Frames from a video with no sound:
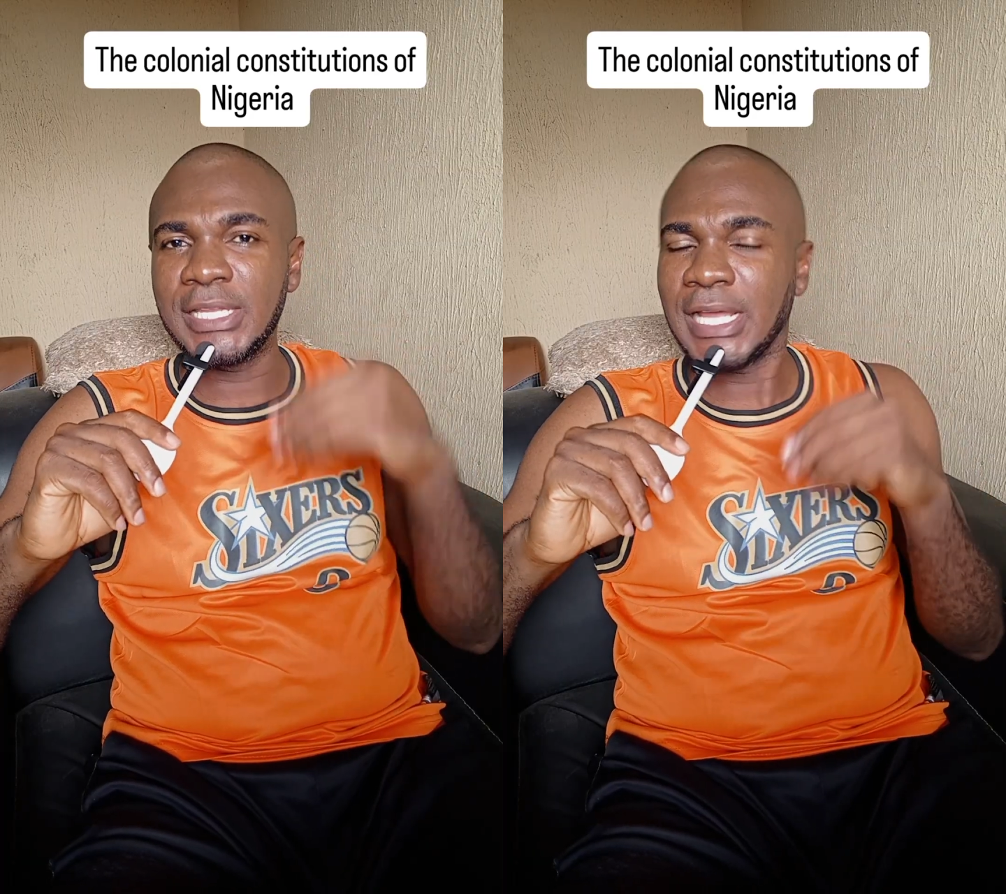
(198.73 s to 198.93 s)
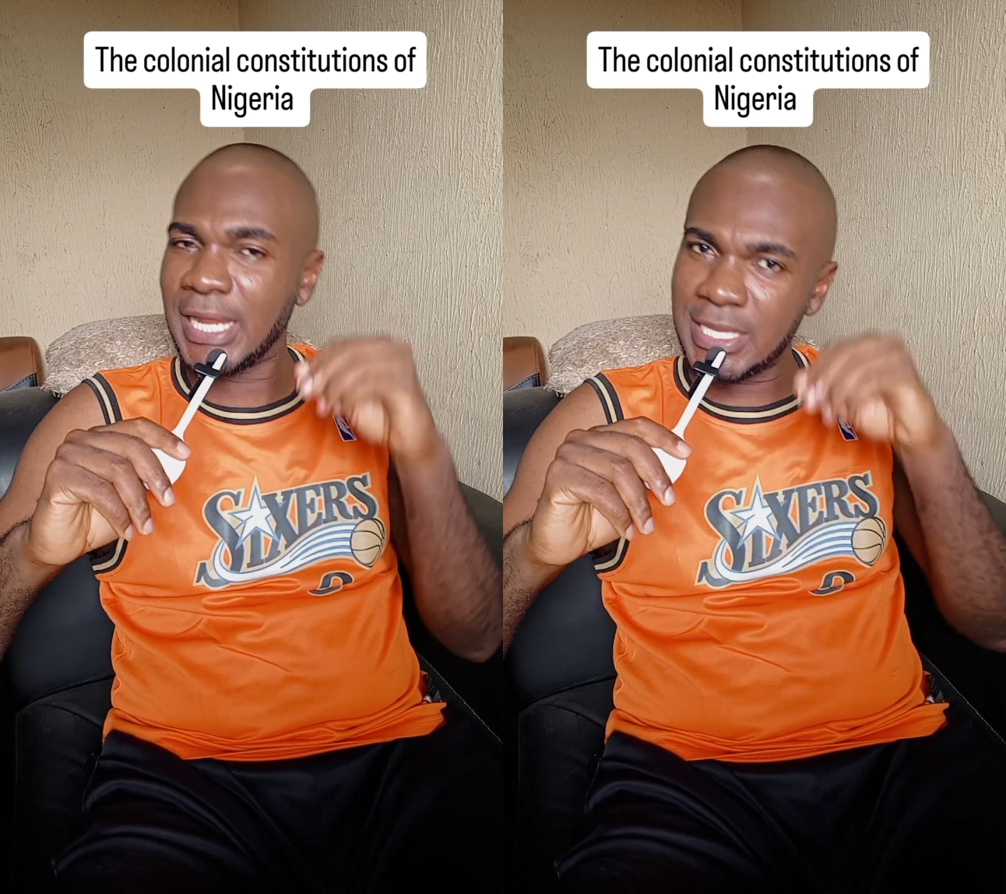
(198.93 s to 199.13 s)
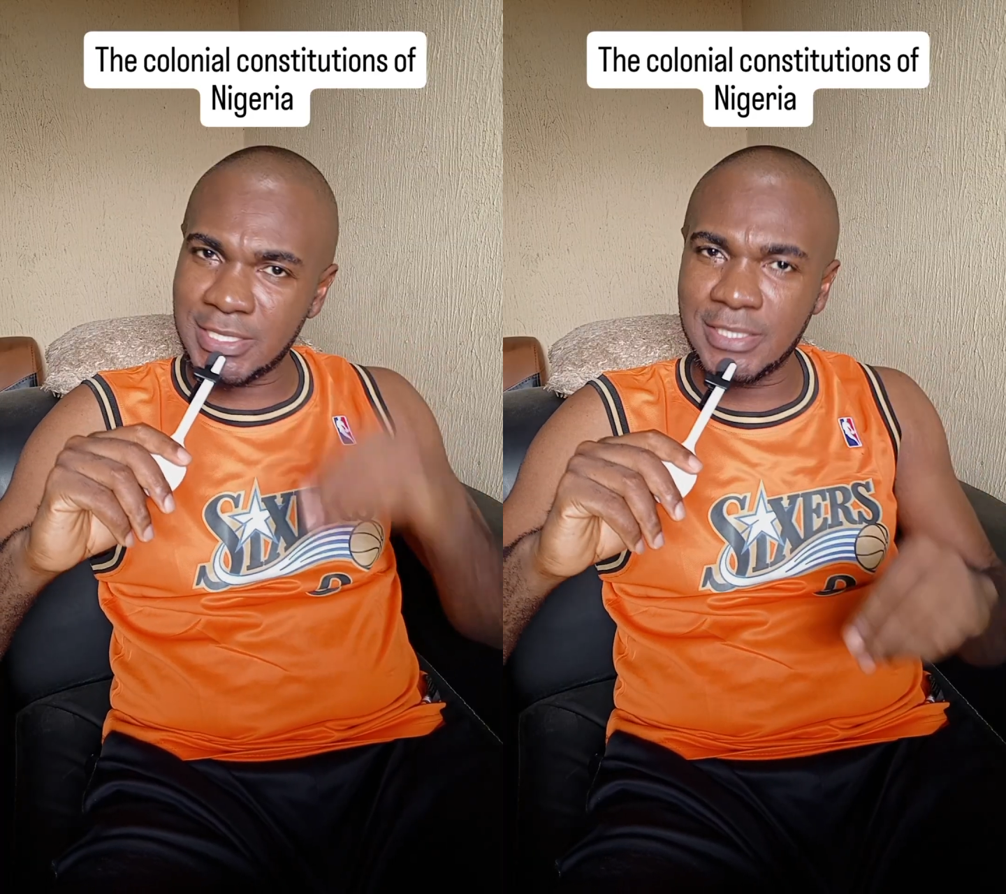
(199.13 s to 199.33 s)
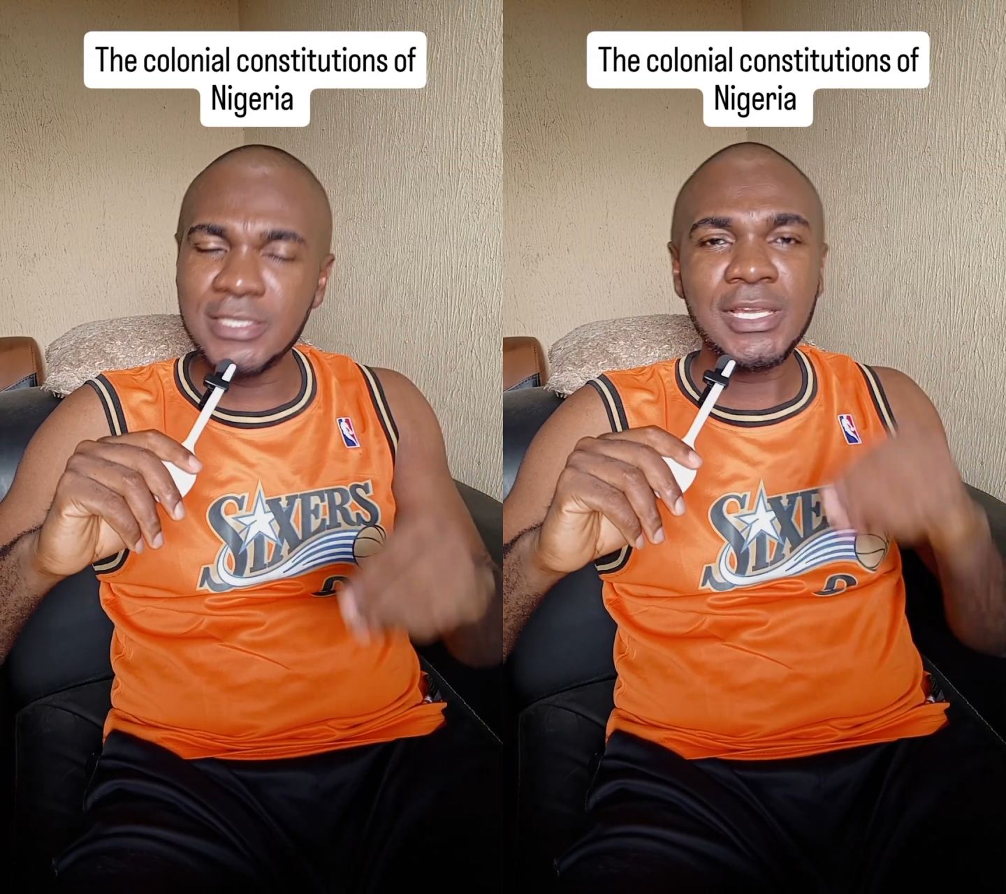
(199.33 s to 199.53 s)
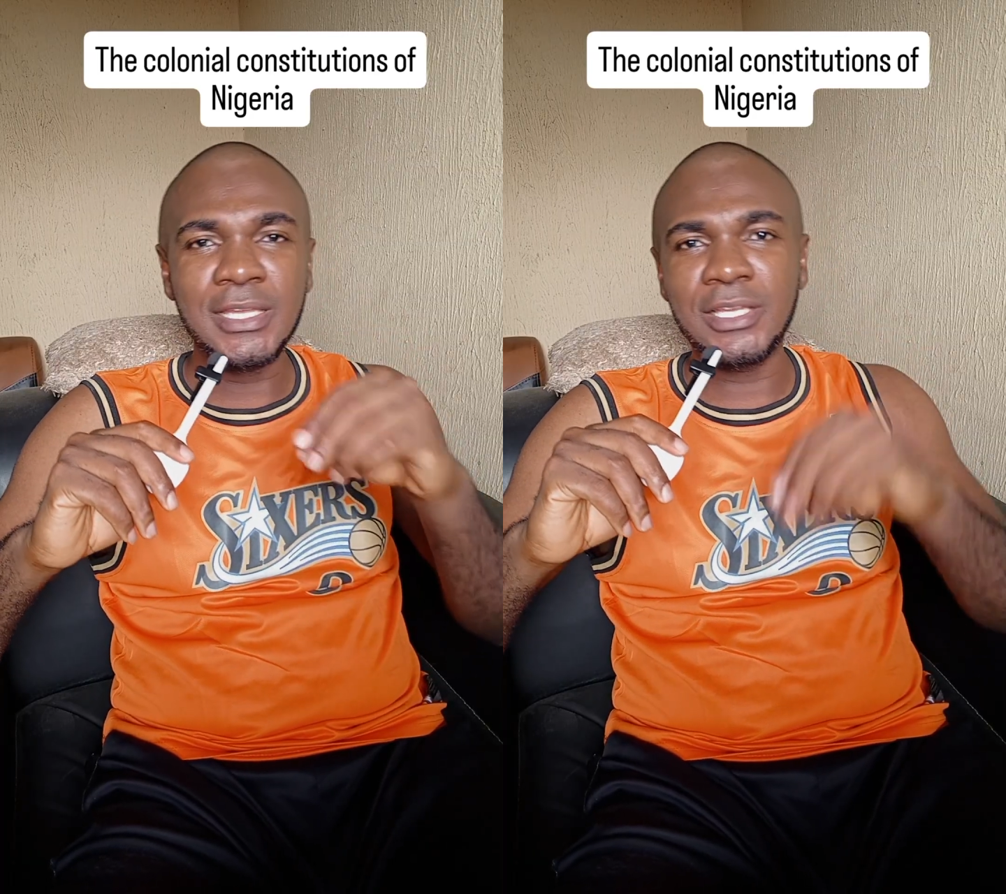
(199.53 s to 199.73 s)
analyze
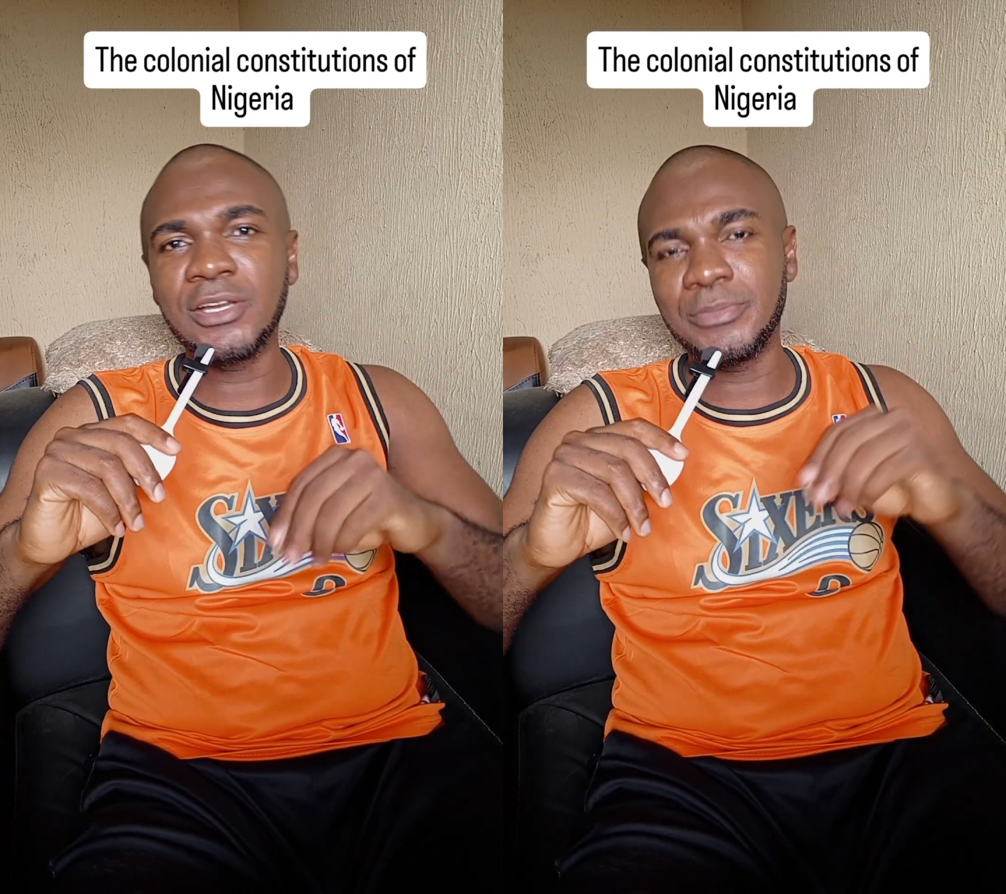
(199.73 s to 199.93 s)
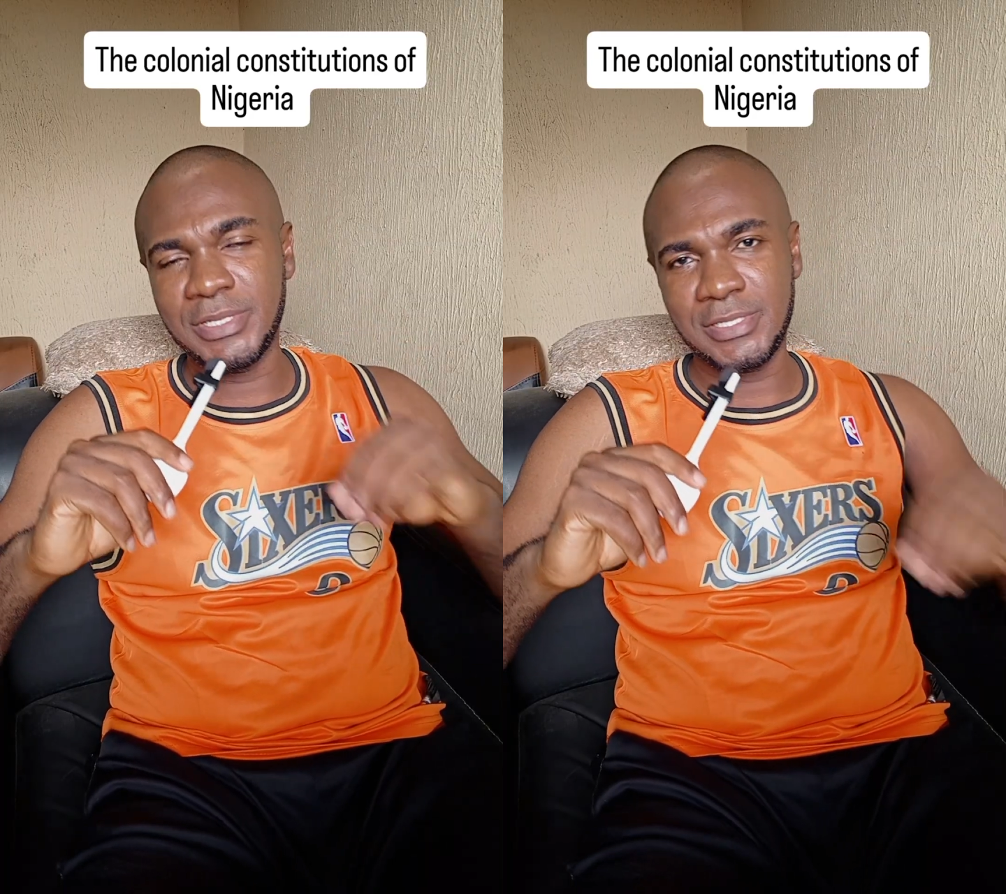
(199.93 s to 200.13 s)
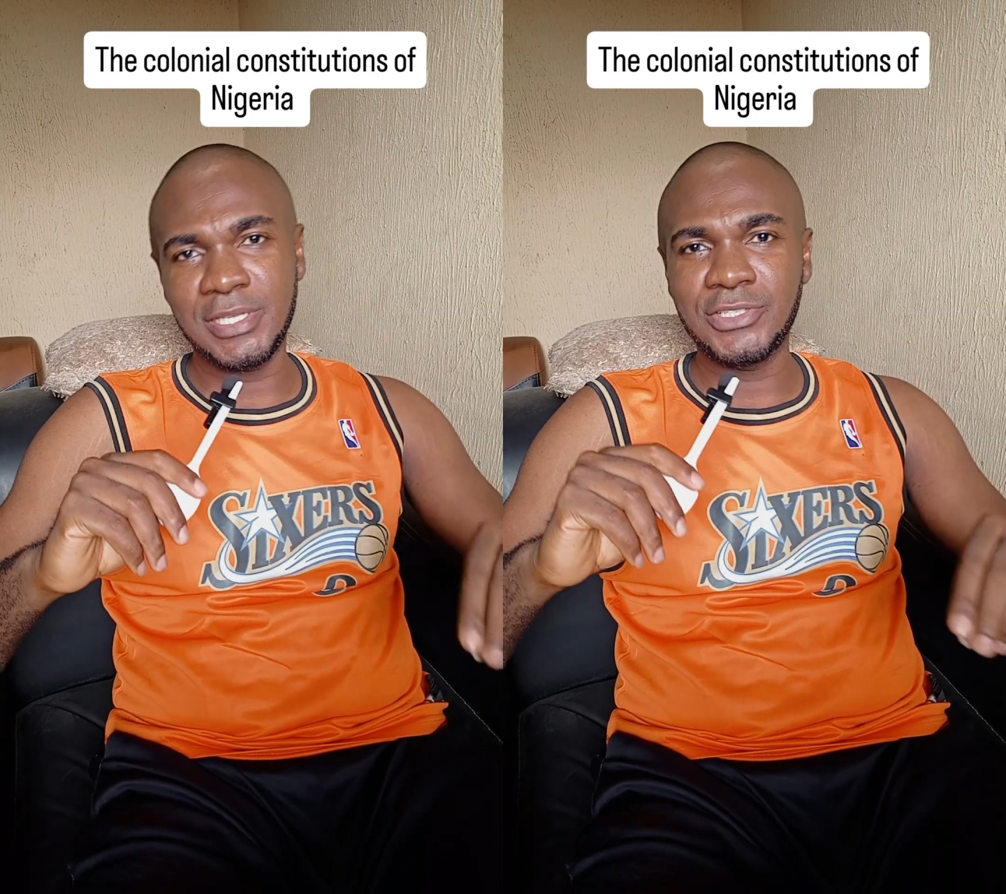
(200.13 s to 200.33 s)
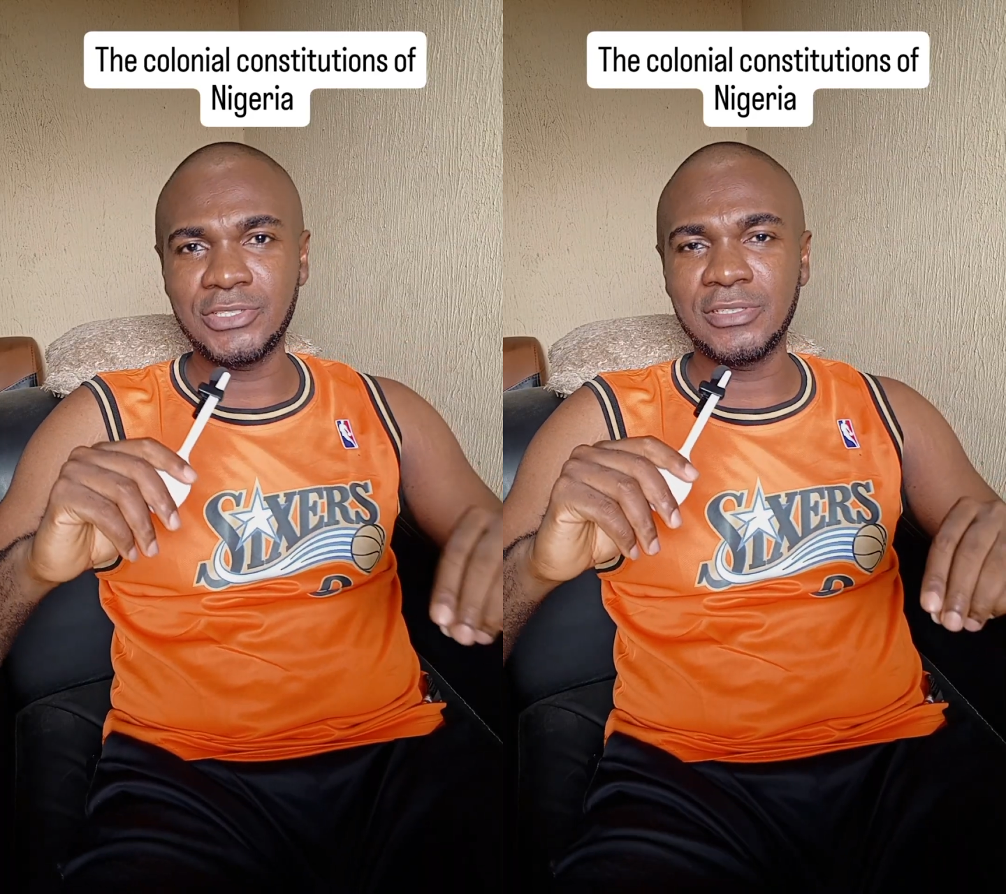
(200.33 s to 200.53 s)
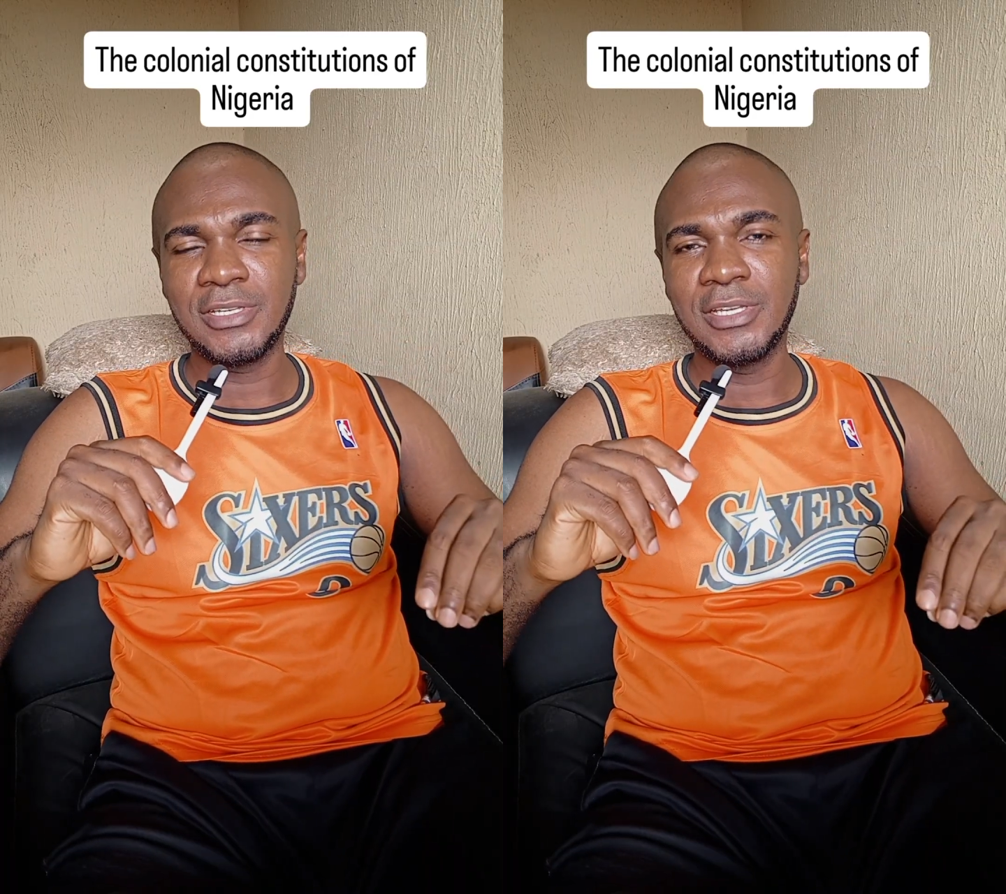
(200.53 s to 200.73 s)
it in the comment section.